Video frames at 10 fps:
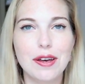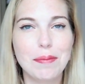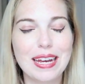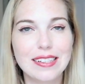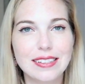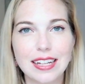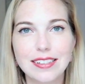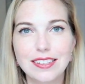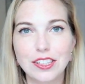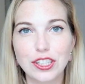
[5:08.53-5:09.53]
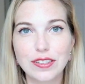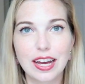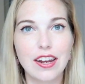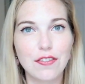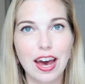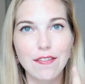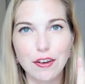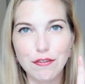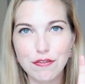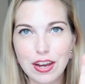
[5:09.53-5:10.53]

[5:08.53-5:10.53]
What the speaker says: it makes sense to just kind of have a